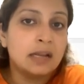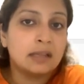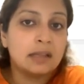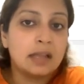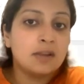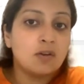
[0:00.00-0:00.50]

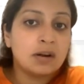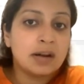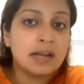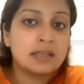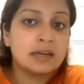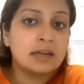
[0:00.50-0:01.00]
then your
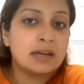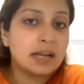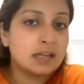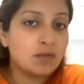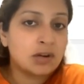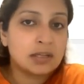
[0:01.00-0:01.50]
next
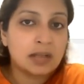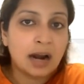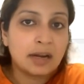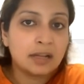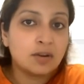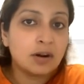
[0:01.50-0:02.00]
index for
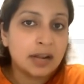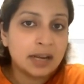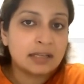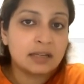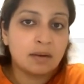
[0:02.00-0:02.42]
starting your next